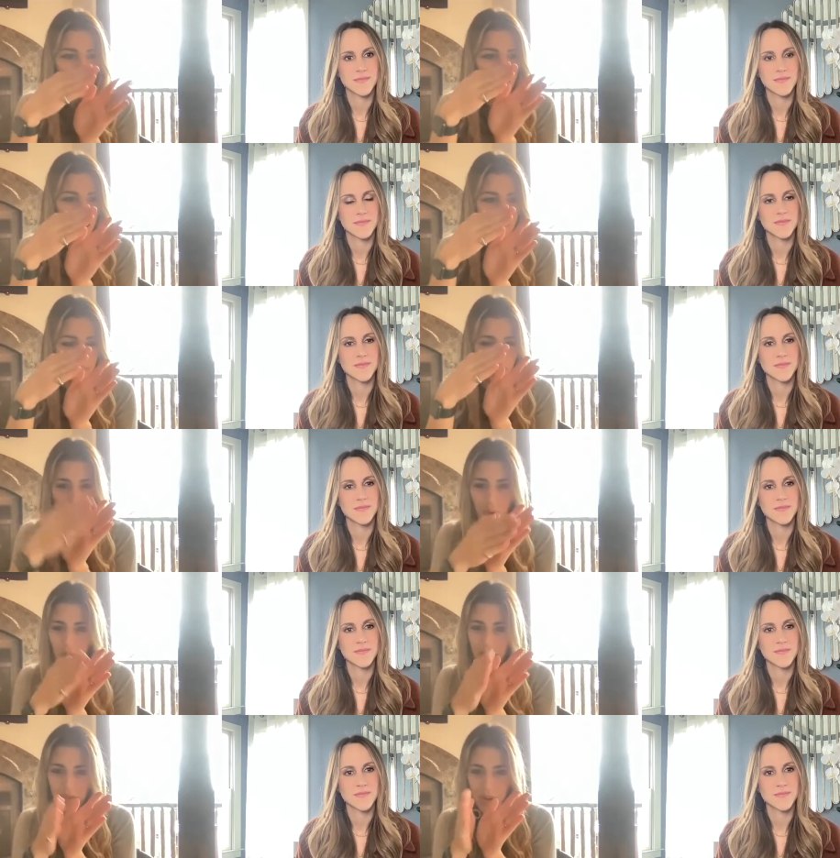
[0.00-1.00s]
Speaker 1: um,
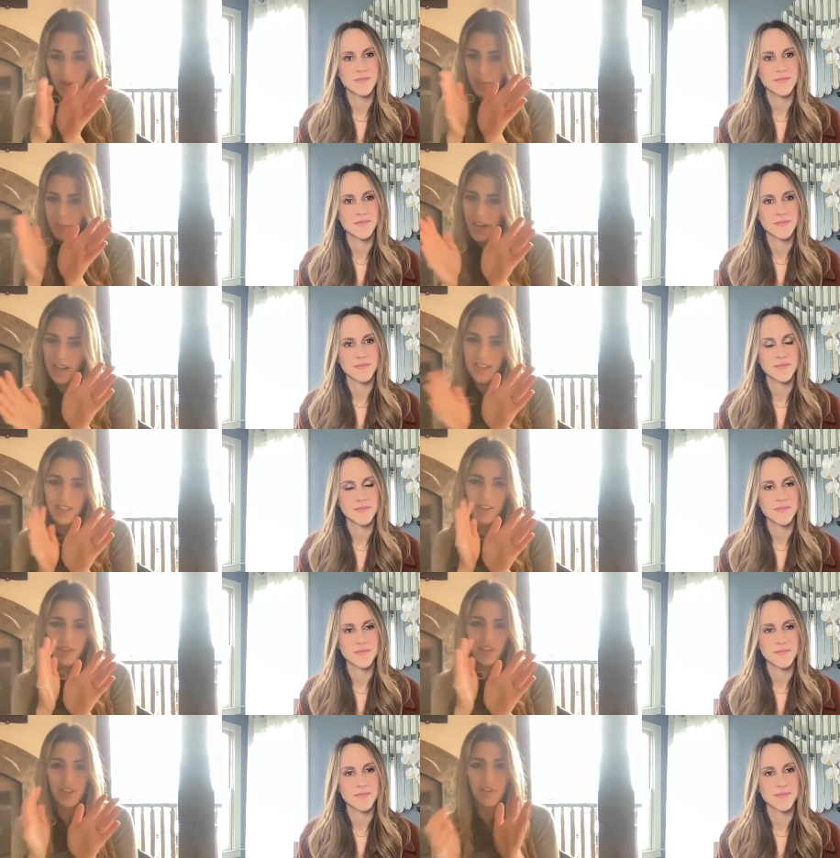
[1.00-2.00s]
all of those parts
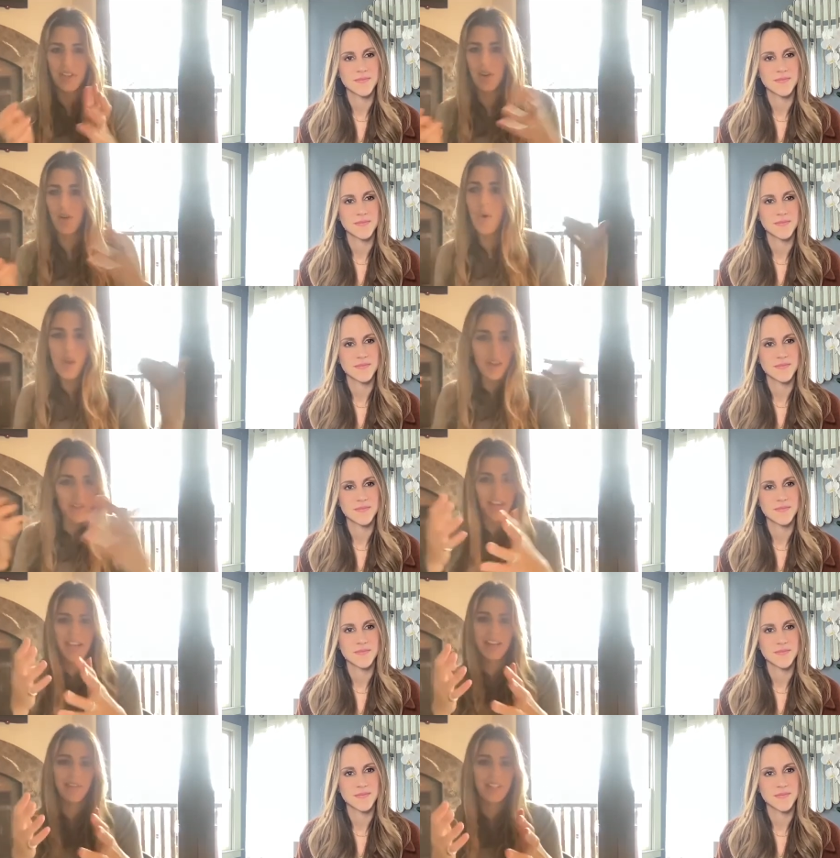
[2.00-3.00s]
of the service and all of our
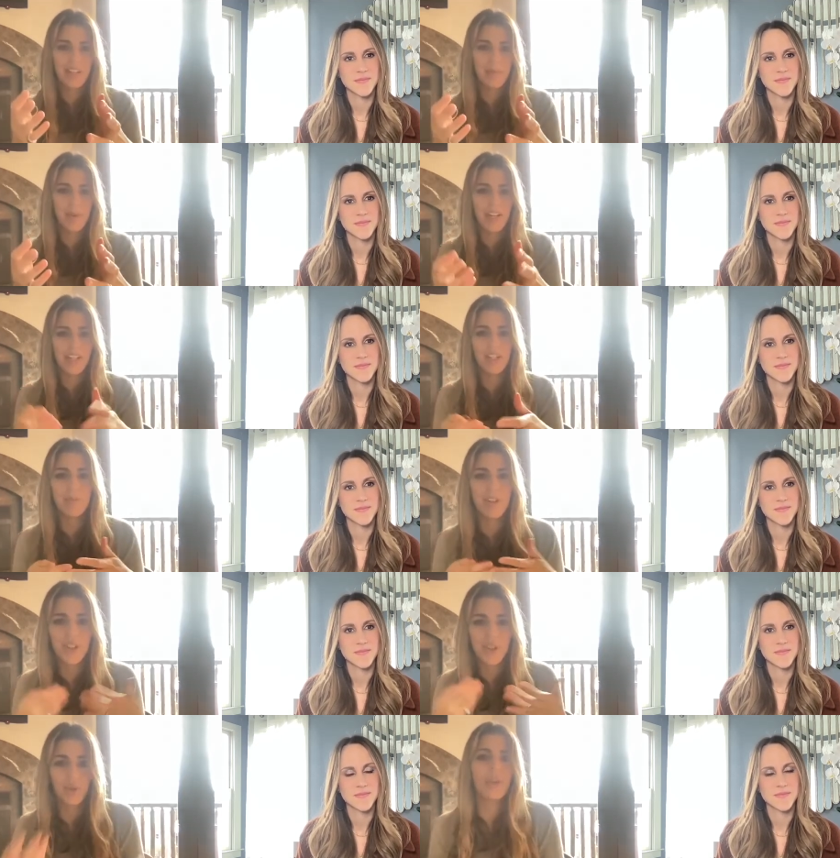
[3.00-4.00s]
gifts combined to
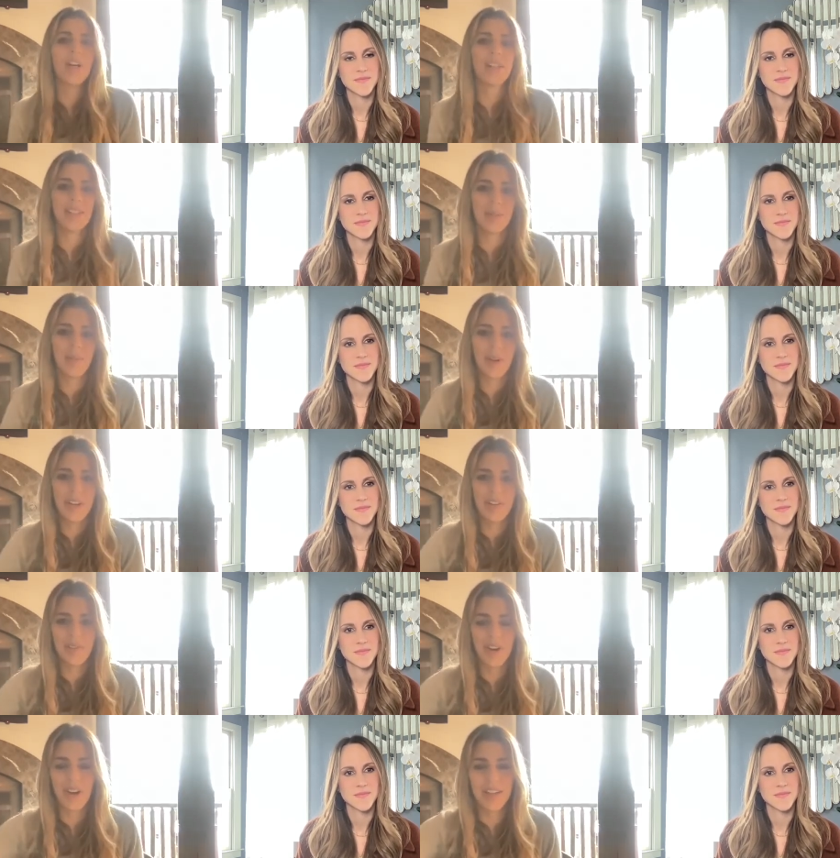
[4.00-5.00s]
mature us as a body
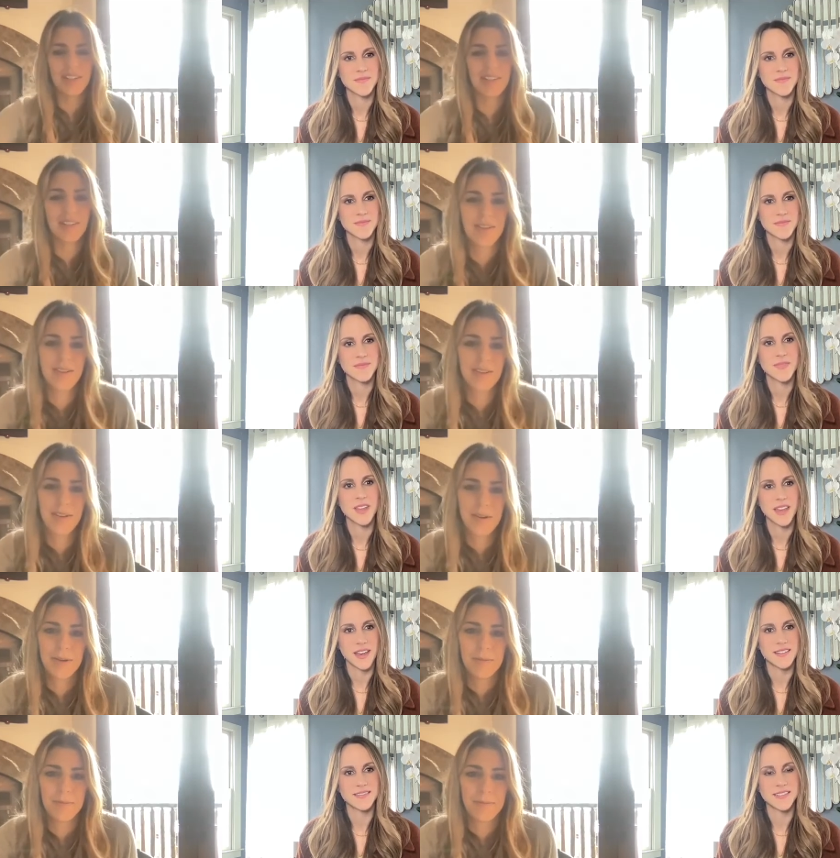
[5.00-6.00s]
of Christ.
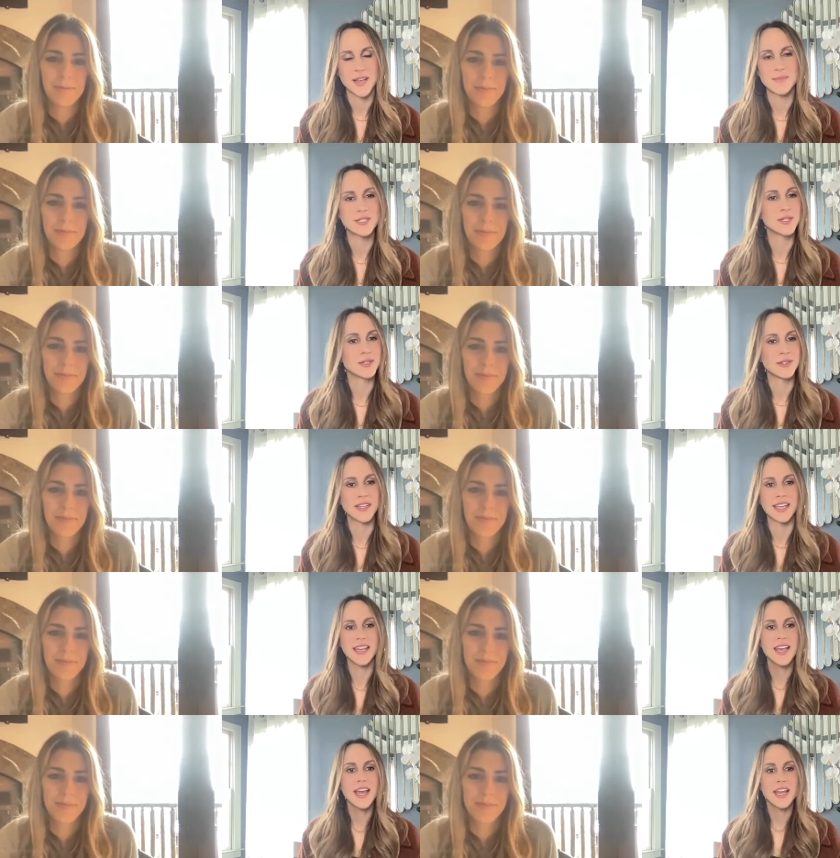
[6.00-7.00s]
Speaker 2: Yeah,
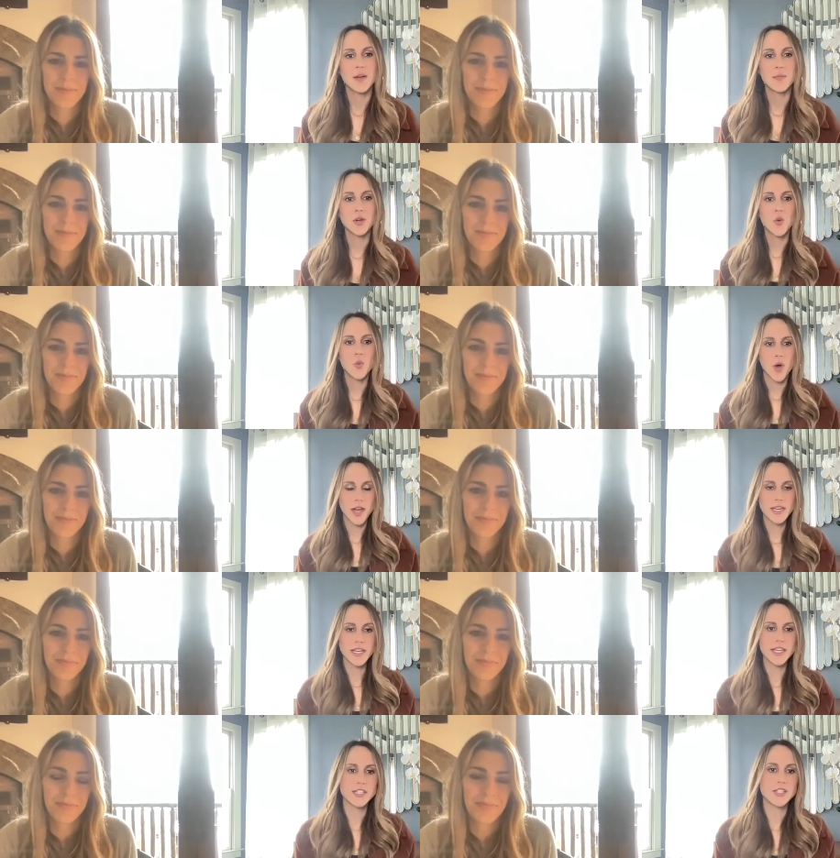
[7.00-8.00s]
absolutely. Now, Brooke,
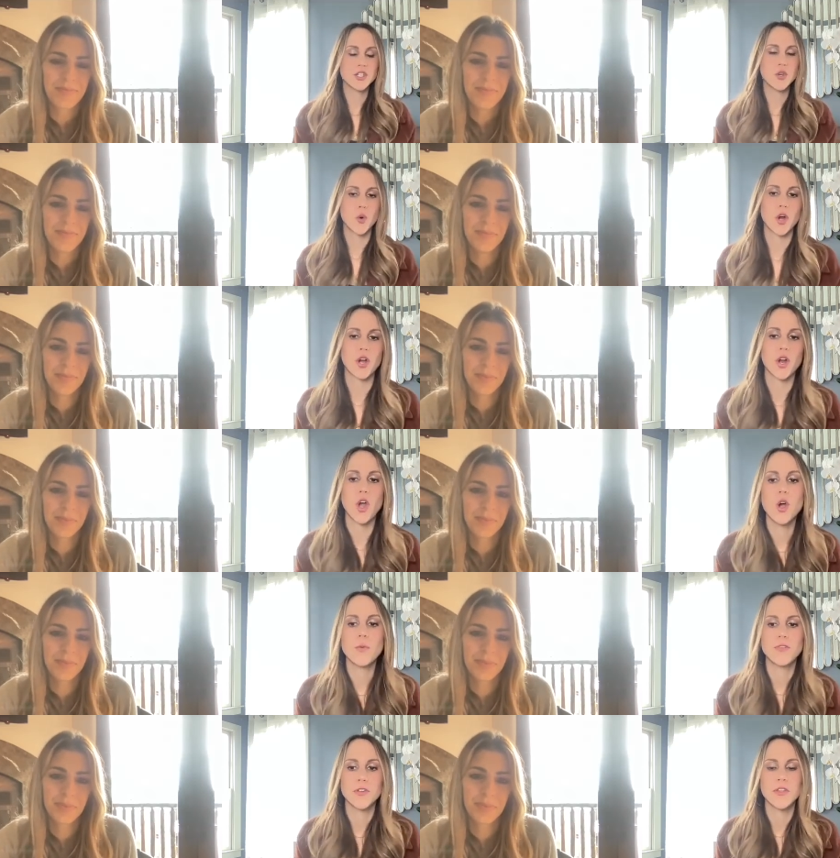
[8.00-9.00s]
what is your
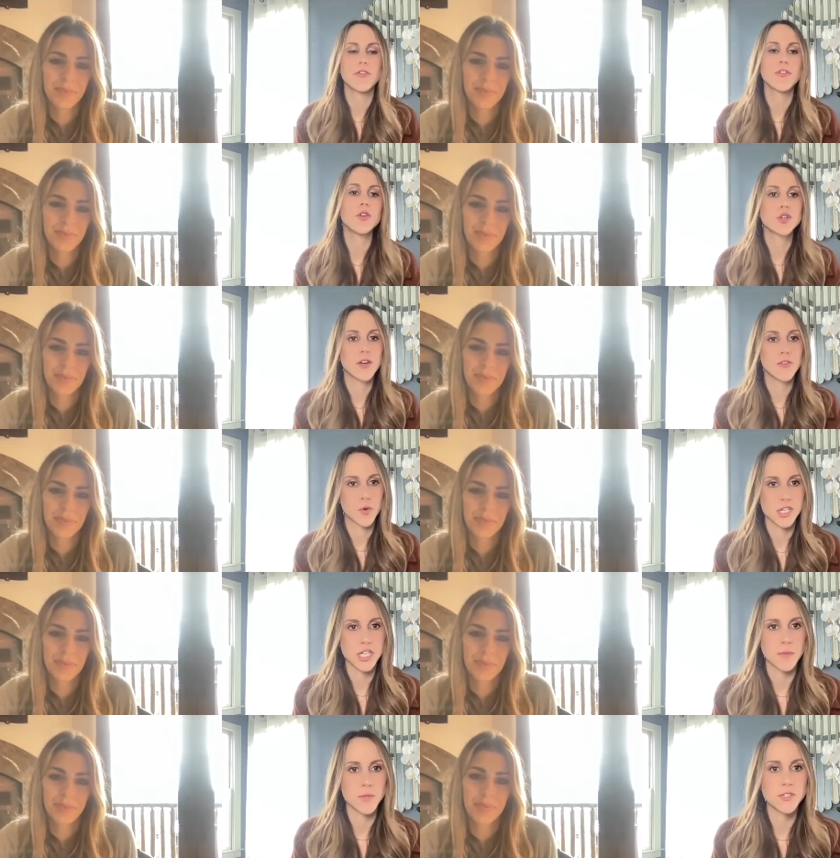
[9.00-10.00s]
hope for the future of
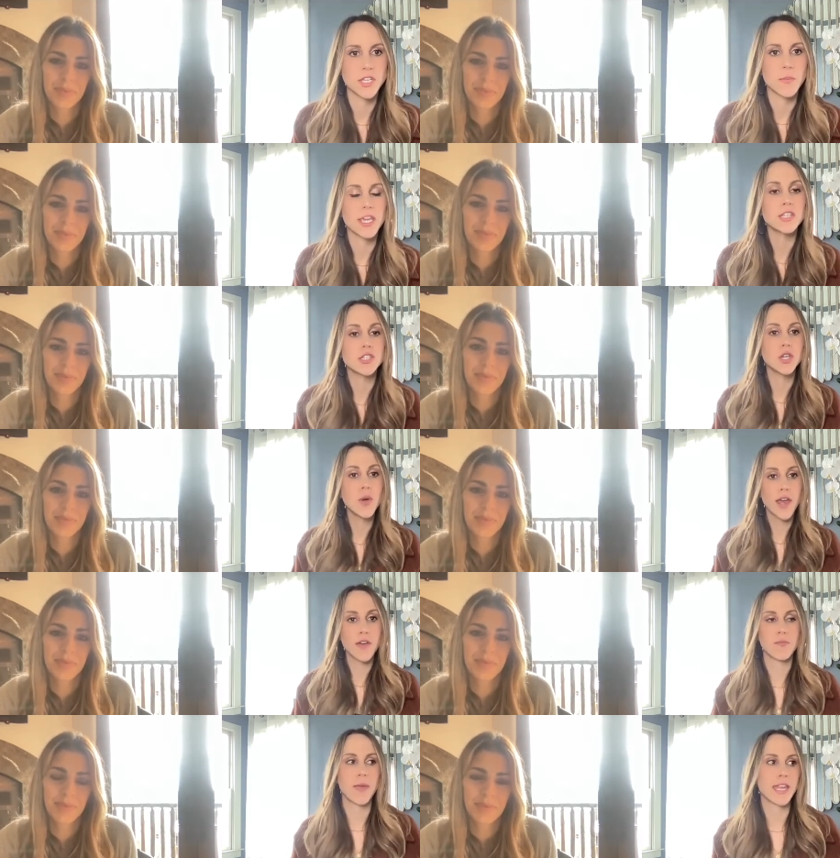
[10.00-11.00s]
worship music? Because you
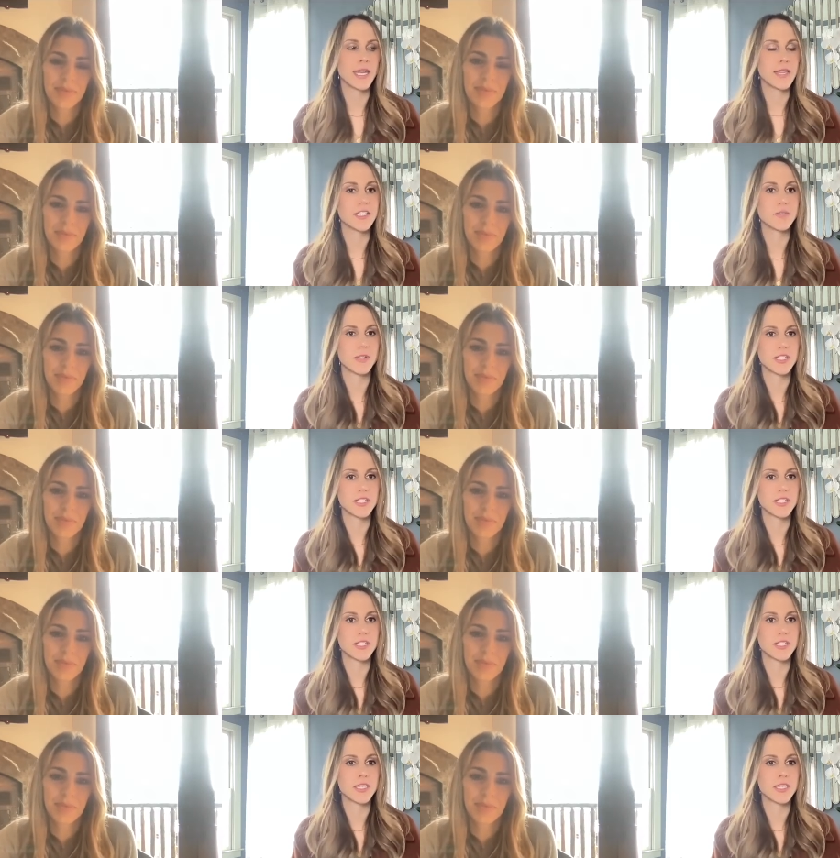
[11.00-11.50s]
have been in this